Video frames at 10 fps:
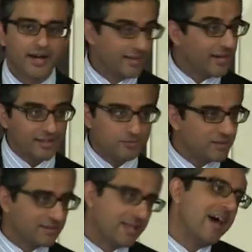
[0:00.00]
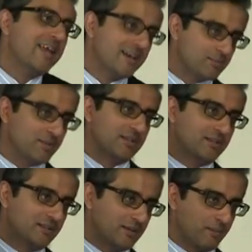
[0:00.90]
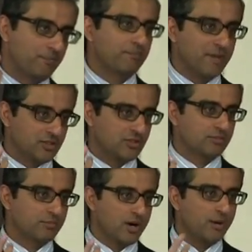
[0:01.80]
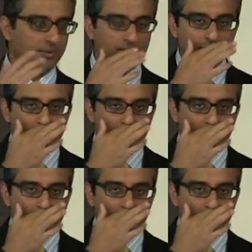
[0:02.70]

And that has been, that has been the major problem.